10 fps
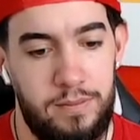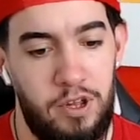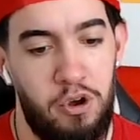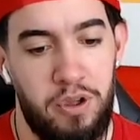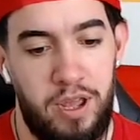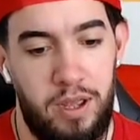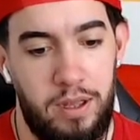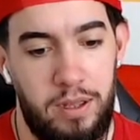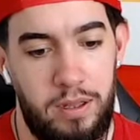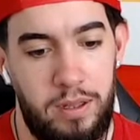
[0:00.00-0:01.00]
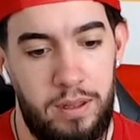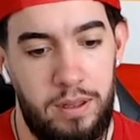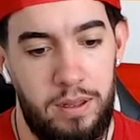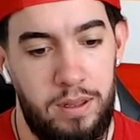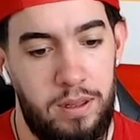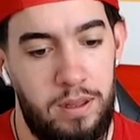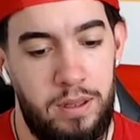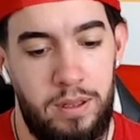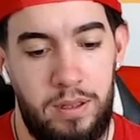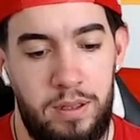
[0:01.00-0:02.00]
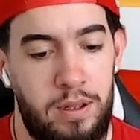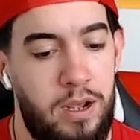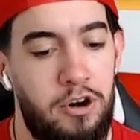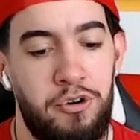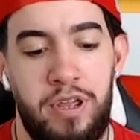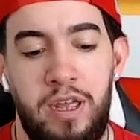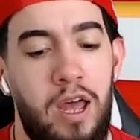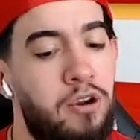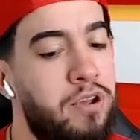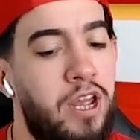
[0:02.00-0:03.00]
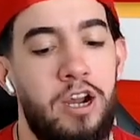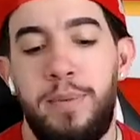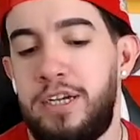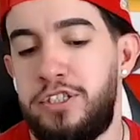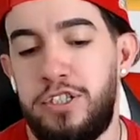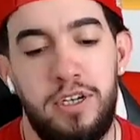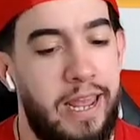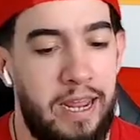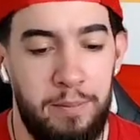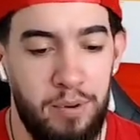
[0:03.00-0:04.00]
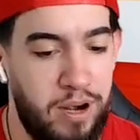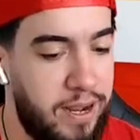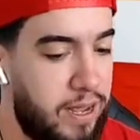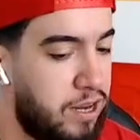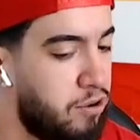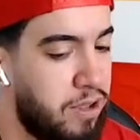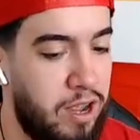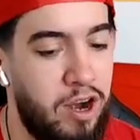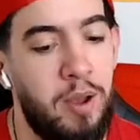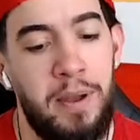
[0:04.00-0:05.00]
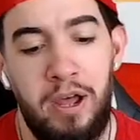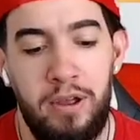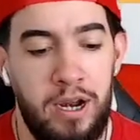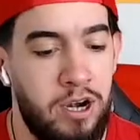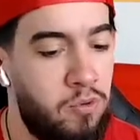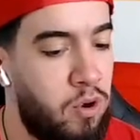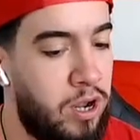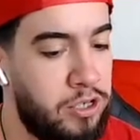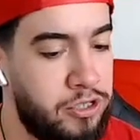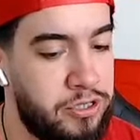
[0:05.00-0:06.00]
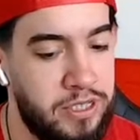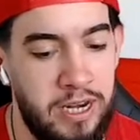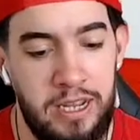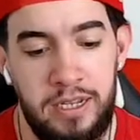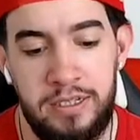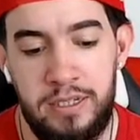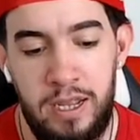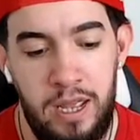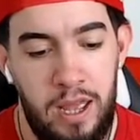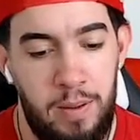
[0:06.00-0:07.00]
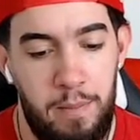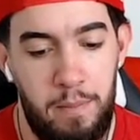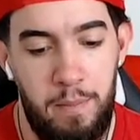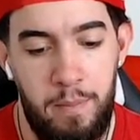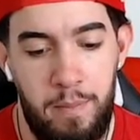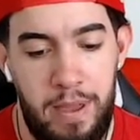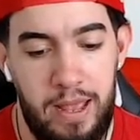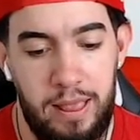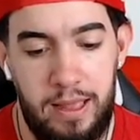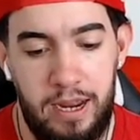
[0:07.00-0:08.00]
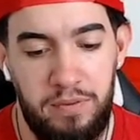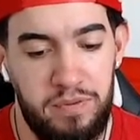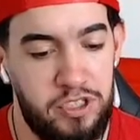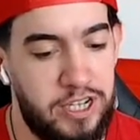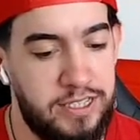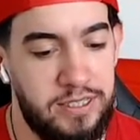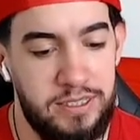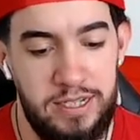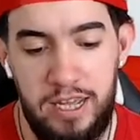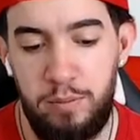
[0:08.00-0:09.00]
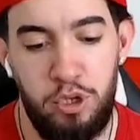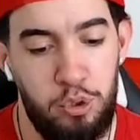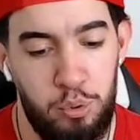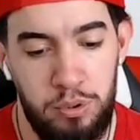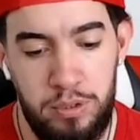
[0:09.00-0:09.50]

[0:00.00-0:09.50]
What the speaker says: Okay. I don't care about your game break. I don't care about Aaron Rodgers and his MetLife Jets debut.